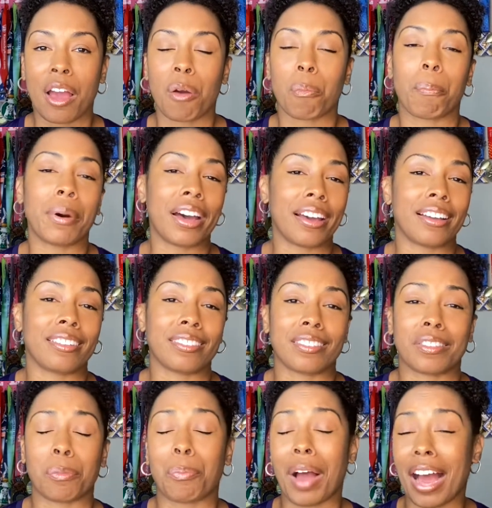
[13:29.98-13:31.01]
but
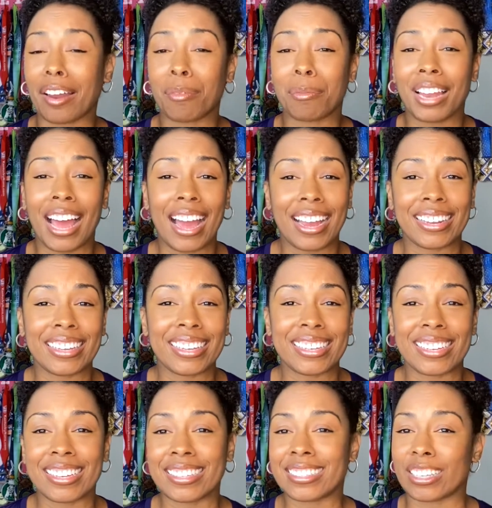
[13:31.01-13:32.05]
the bottom line
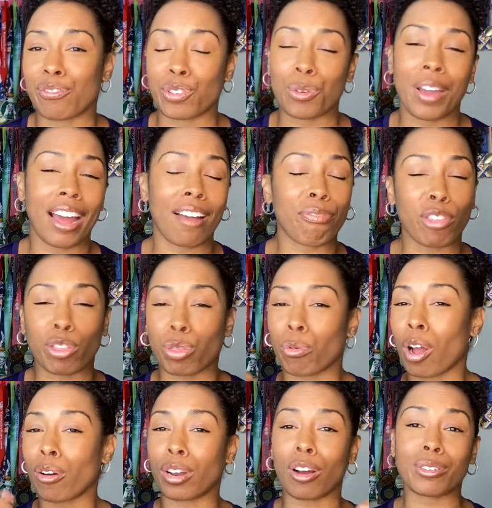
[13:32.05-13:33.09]
is if you have to
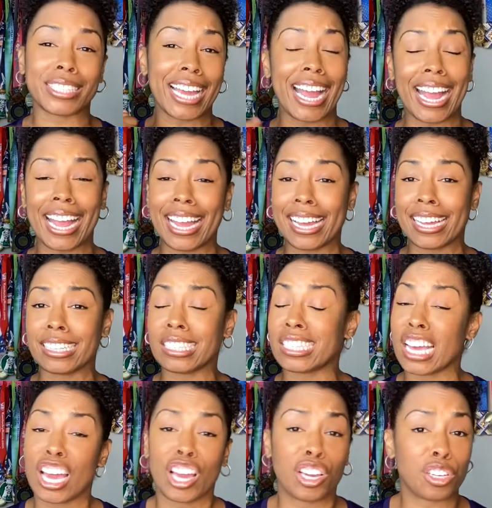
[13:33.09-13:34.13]
throw those hands,
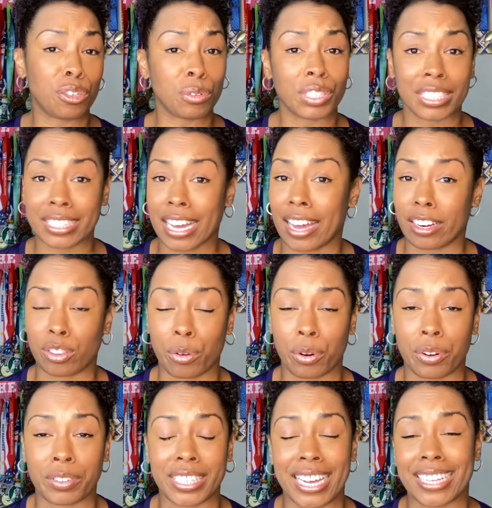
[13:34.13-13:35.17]
you just got to throw
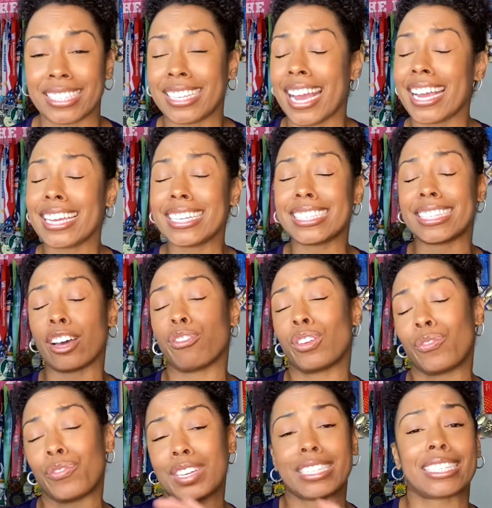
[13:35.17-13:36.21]
those hands. Taking a
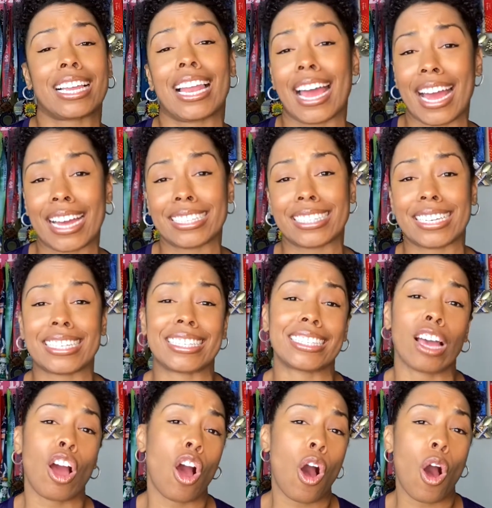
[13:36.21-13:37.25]
self-defense class is
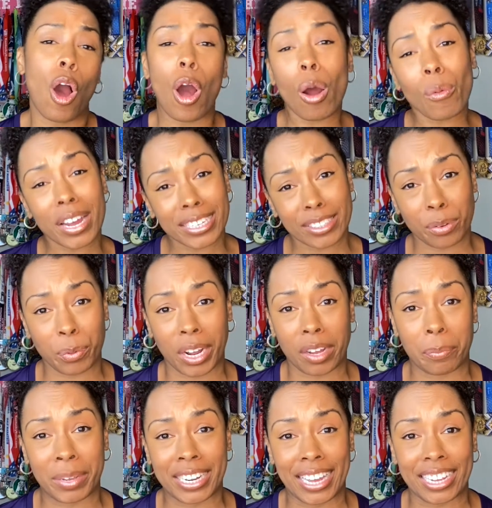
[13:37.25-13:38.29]
always a
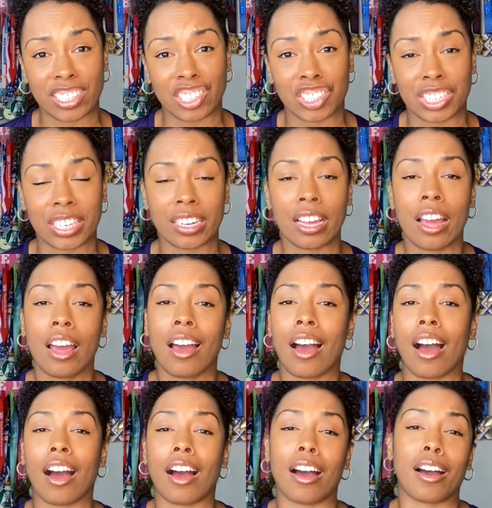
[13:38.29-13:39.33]
recommendation.
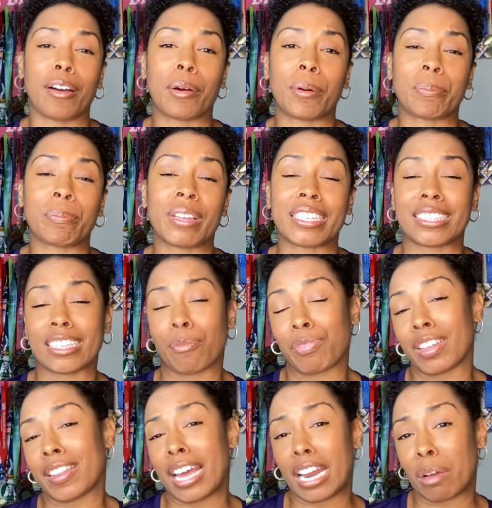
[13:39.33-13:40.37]
It's
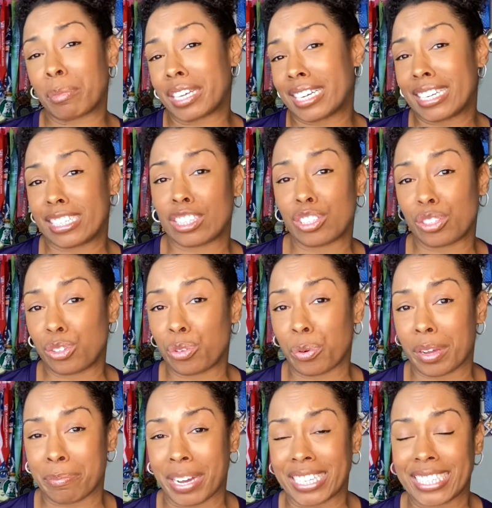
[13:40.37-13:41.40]
something that I'm looking into
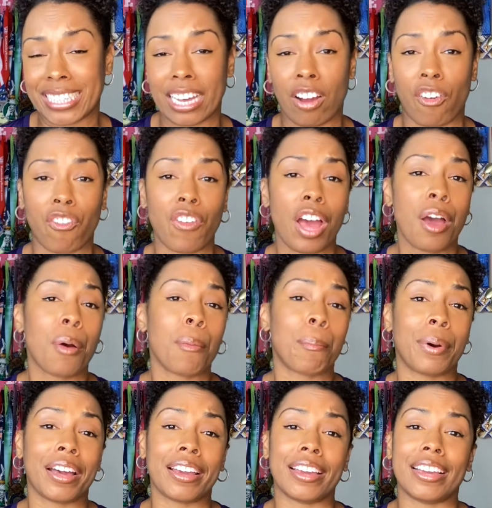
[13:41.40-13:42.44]
doing myself.
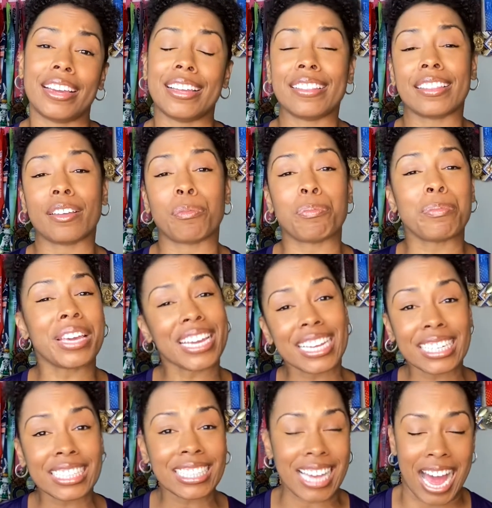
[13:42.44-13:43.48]
But in the
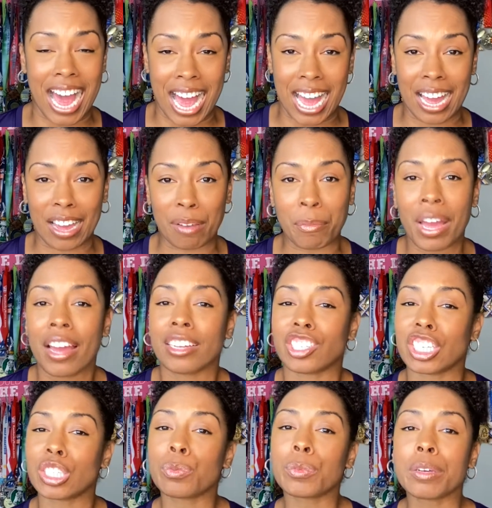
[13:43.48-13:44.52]
meantime,
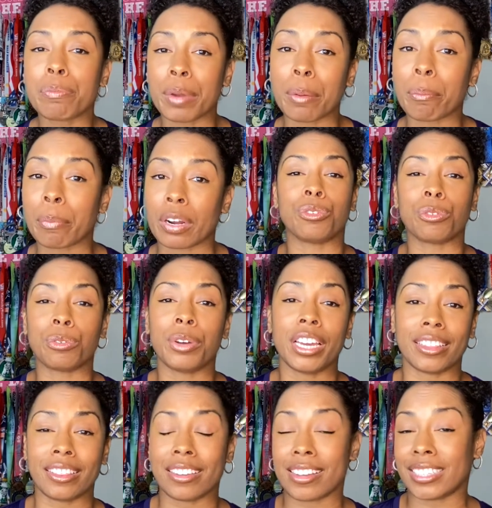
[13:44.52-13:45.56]
just remember to
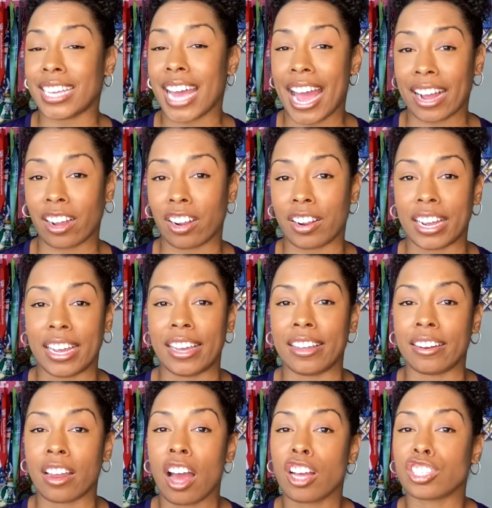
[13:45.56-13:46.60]
hit the attacker
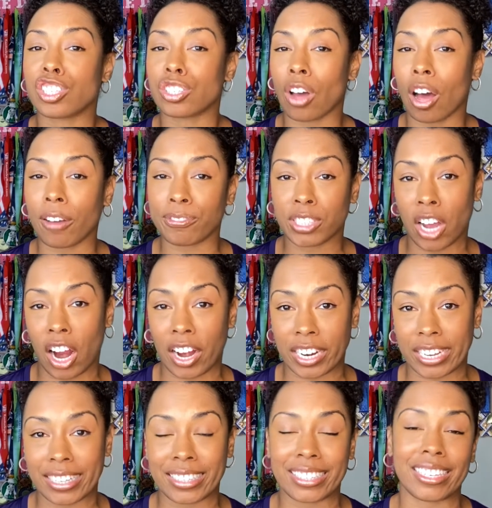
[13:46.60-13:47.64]
in soft
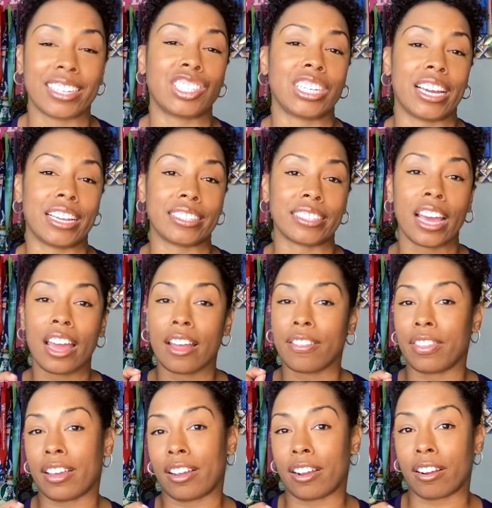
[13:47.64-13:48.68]
targets, such as
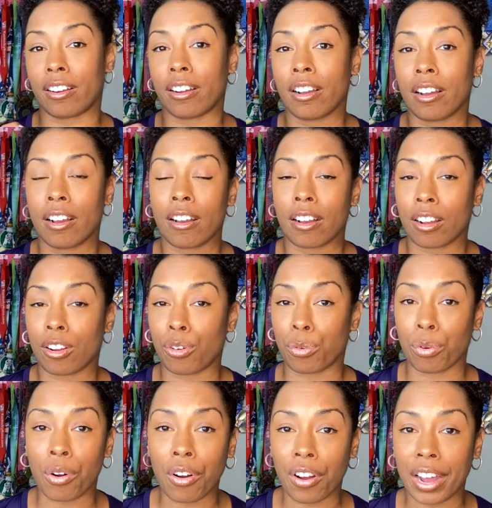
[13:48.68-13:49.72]
their
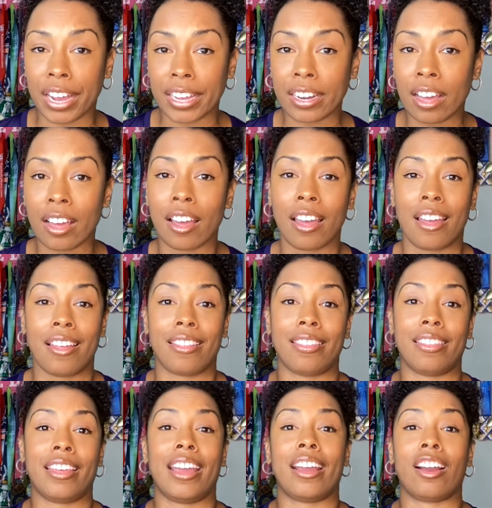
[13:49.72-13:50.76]
groin,
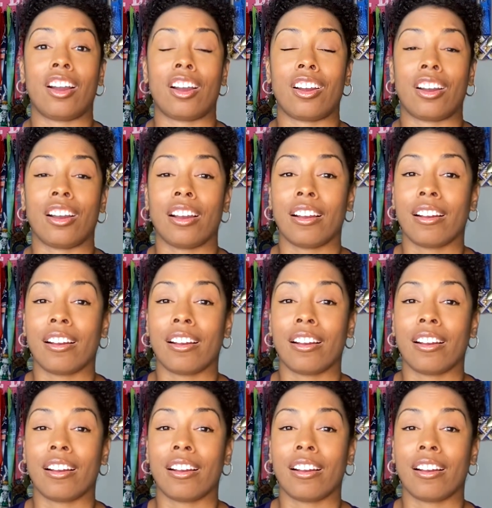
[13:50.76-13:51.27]
their